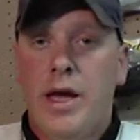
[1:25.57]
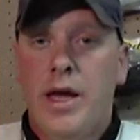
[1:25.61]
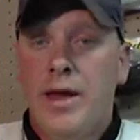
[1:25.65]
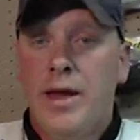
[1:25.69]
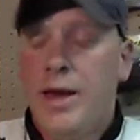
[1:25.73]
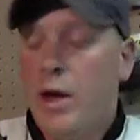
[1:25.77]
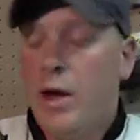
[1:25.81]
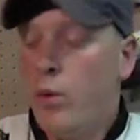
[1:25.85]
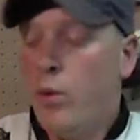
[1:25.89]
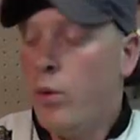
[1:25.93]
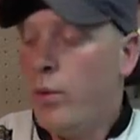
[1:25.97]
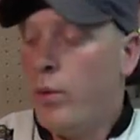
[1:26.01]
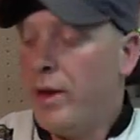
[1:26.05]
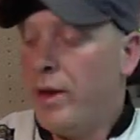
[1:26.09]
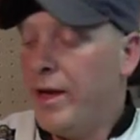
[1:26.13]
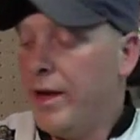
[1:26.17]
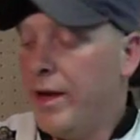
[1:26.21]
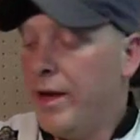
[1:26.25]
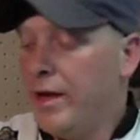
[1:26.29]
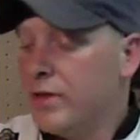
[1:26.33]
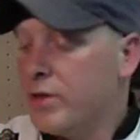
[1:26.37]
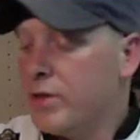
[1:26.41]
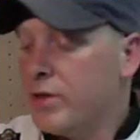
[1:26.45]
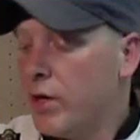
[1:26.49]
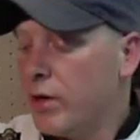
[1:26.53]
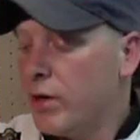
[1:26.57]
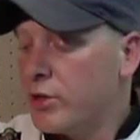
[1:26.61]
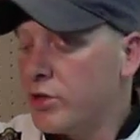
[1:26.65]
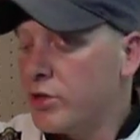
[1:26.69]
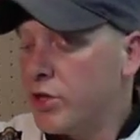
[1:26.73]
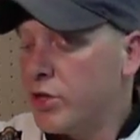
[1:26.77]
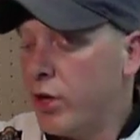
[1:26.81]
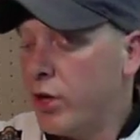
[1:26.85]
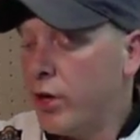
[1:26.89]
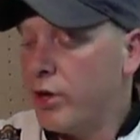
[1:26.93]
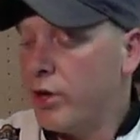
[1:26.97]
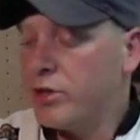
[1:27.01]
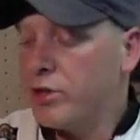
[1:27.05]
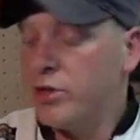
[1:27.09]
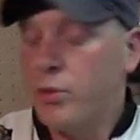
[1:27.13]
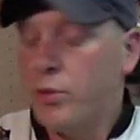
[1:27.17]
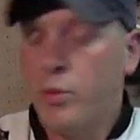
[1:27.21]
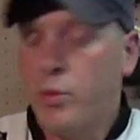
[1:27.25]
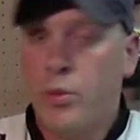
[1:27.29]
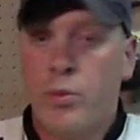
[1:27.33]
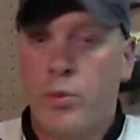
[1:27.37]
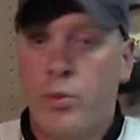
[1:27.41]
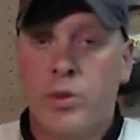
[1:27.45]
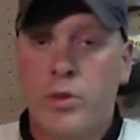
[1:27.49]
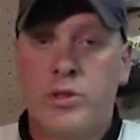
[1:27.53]
Now, when we get into our skirts
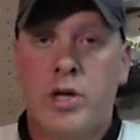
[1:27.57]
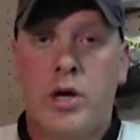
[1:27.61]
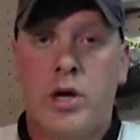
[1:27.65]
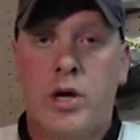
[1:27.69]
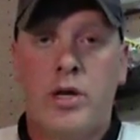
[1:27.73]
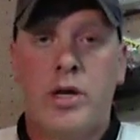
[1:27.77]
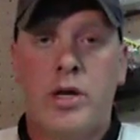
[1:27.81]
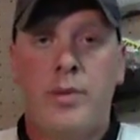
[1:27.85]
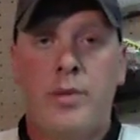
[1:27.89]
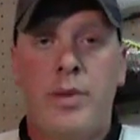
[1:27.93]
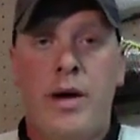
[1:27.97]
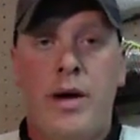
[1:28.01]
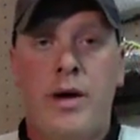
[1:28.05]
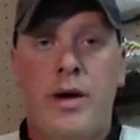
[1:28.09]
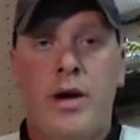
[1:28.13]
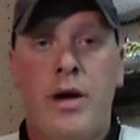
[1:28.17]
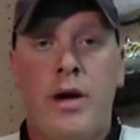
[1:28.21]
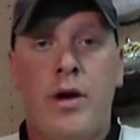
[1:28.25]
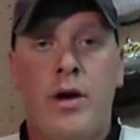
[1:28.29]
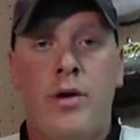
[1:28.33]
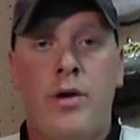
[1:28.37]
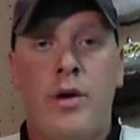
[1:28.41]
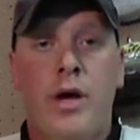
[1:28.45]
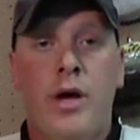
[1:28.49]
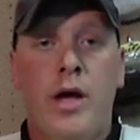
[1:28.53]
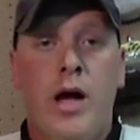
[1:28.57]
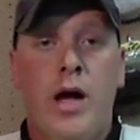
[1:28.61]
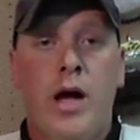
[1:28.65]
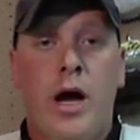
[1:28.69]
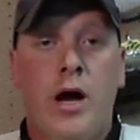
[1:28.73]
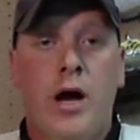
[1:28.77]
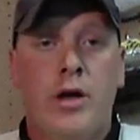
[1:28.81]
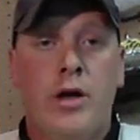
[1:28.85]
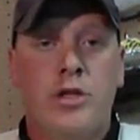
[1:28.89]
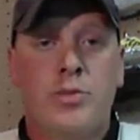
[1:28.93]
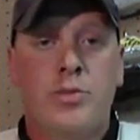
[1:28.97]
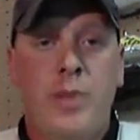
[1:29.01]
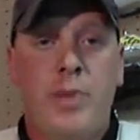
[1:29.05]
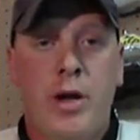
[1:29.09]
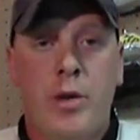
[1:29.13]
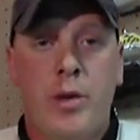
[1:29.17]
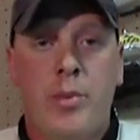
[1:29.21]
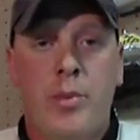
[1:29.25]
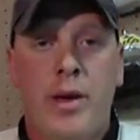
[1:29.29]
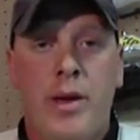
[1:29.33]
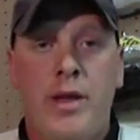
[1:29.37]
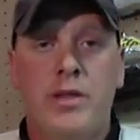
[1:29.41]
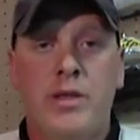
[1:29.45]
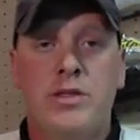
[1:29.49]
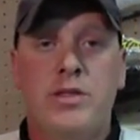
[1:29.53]
and when we're talking about our spinner
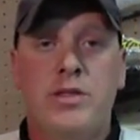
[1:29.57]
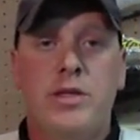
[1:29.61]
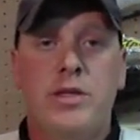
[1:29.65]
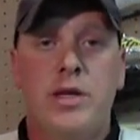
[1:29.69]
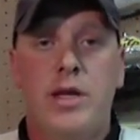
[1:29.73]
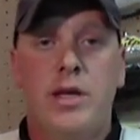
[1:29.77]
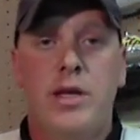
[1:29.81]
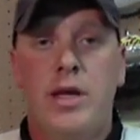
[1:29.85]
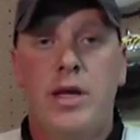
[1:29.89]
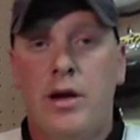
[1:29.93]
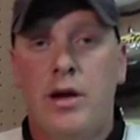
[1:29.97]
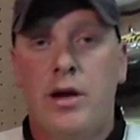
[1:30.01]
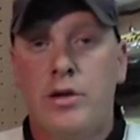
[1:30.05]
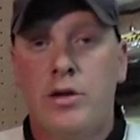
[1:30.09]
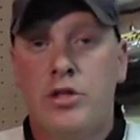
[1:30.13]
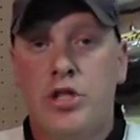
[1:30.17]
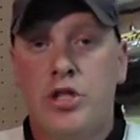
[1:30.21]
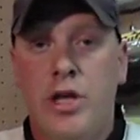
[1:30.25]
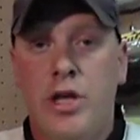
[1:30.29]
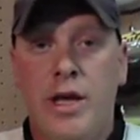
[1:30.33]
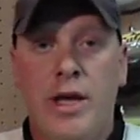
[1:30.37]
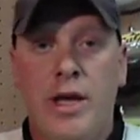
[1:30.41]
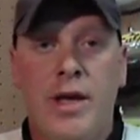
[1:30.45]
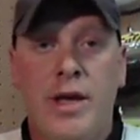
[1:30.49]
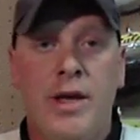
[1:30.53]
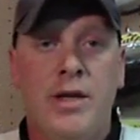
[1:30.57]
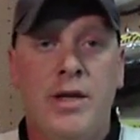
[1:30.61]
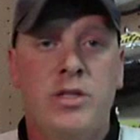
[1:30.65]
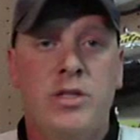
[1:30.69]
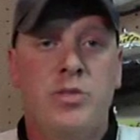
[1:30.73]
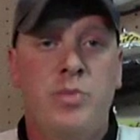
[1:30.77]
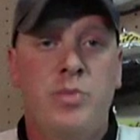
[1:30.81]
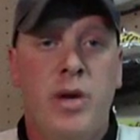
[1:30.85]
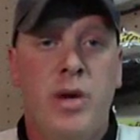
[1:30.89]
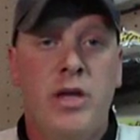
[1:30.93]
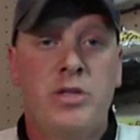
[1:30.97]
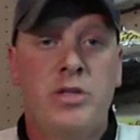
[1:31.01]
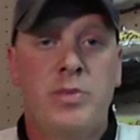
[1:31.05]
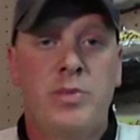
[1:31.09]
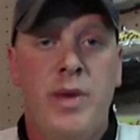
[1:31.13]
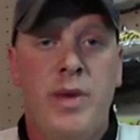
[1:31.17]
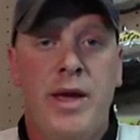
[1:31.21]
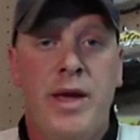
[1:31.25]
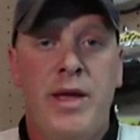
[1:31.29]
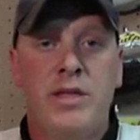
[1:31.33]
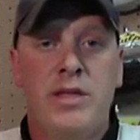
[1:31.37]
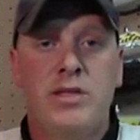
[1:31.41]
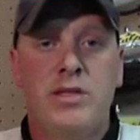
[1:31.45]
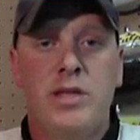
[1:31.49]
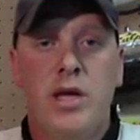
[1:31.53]
baits, our jigs, buzz
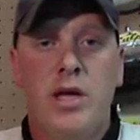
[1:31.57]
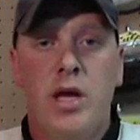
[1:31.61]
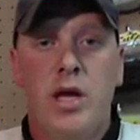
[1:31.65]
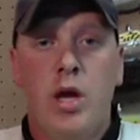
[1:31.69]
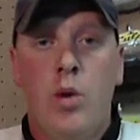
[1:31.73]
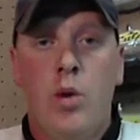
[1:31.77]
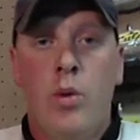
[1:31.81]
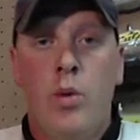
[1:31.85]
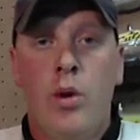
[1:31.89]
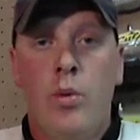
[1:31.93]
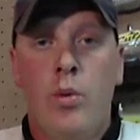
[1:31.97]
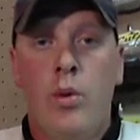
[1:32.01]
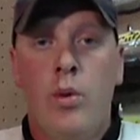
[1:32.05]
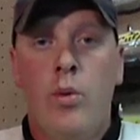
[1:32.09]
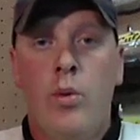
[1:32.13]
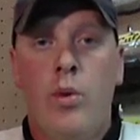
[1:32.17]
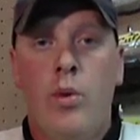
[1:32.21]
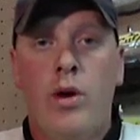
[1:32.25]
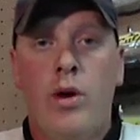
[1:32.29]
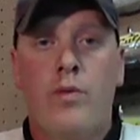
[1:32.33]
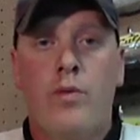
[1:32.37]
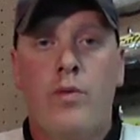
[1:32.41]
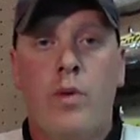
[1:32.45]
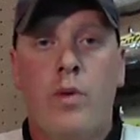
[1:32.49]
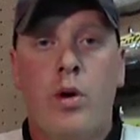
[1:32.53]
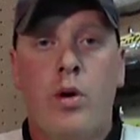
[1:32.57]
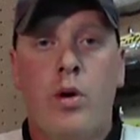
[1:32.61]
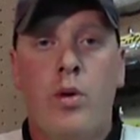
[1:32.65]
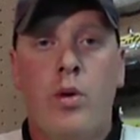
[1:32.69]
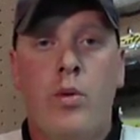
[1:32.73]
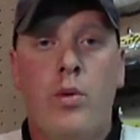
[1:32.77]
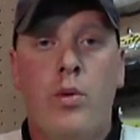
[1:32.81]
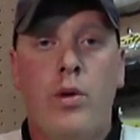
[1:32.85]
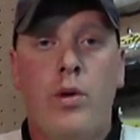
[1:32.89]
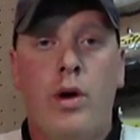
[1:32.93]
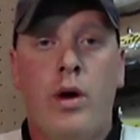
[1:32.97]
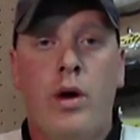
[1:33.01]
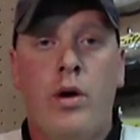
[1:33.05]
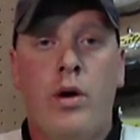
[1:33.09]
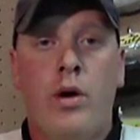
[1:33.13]
baits, we want to throw